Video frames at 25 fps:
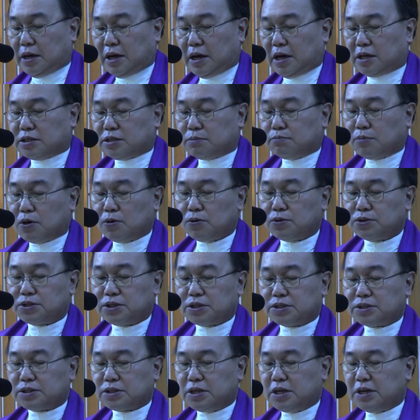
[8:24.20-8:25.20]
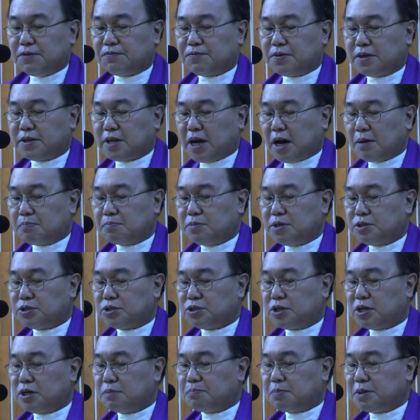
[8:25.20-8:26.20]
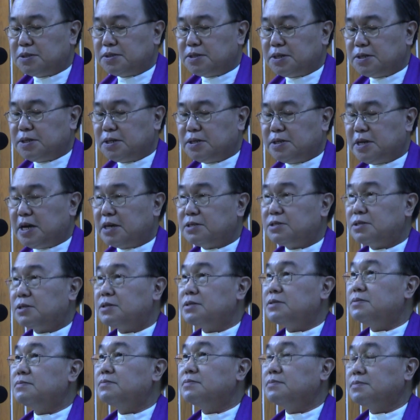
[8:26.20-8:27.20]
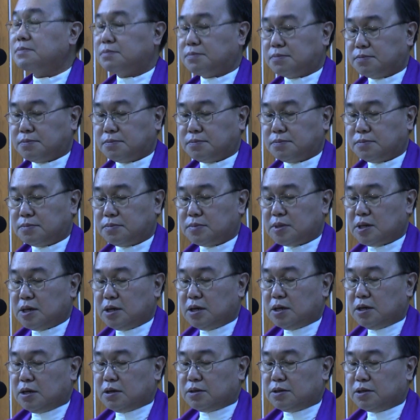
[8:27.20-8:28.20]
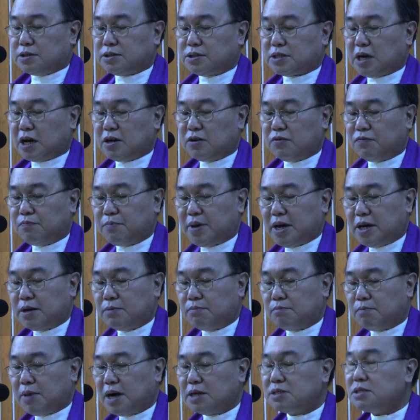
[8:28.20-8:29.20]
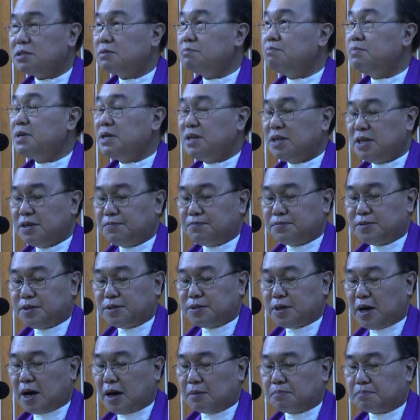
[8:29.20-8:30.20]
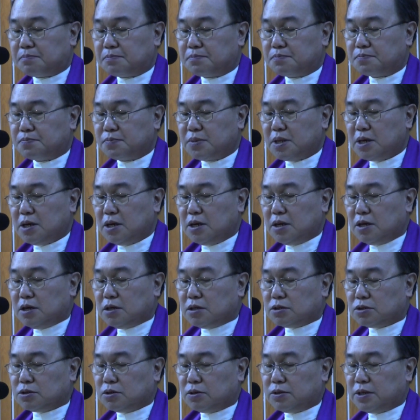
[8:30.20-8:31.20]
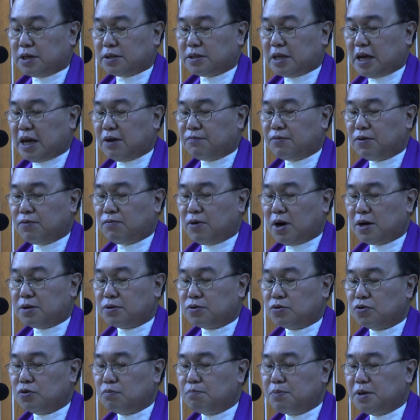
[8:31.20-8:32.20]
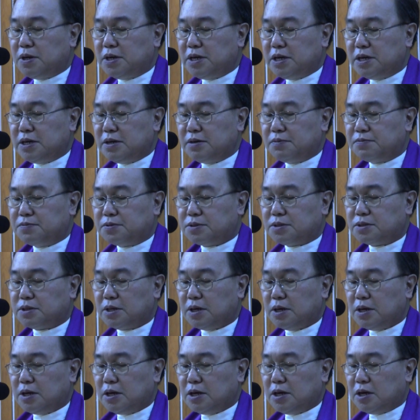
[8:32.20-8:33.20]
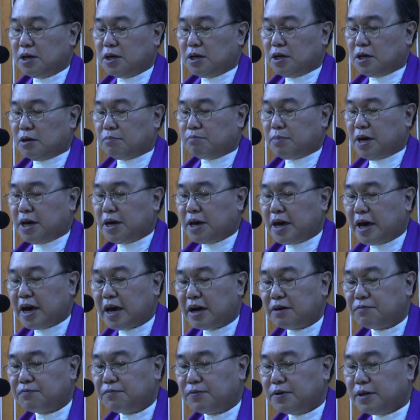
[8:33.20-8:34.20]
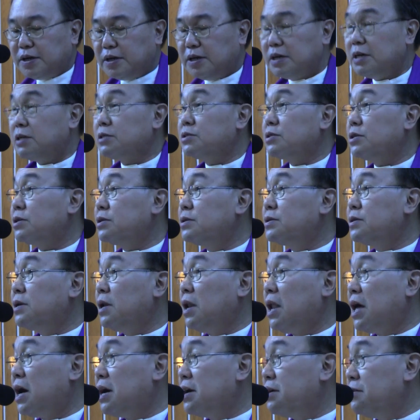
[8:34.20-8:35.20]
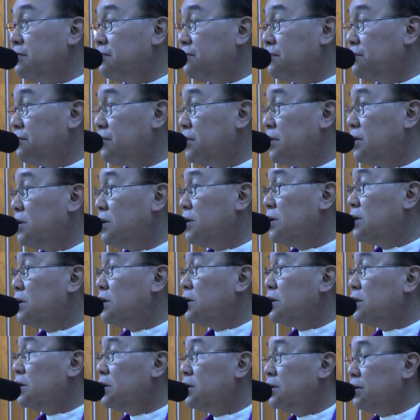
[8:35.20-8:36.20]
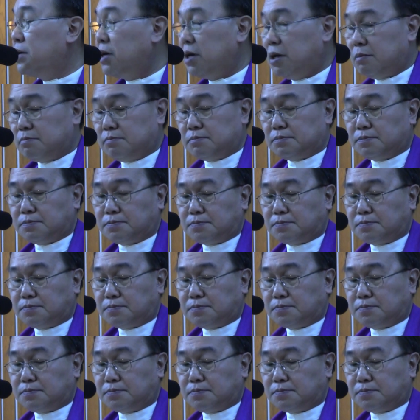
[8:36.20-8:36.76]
As Moses lifted up the serpent in the desert, the Son of Man must be lifted up so that everyone who believes may have eternal life in him.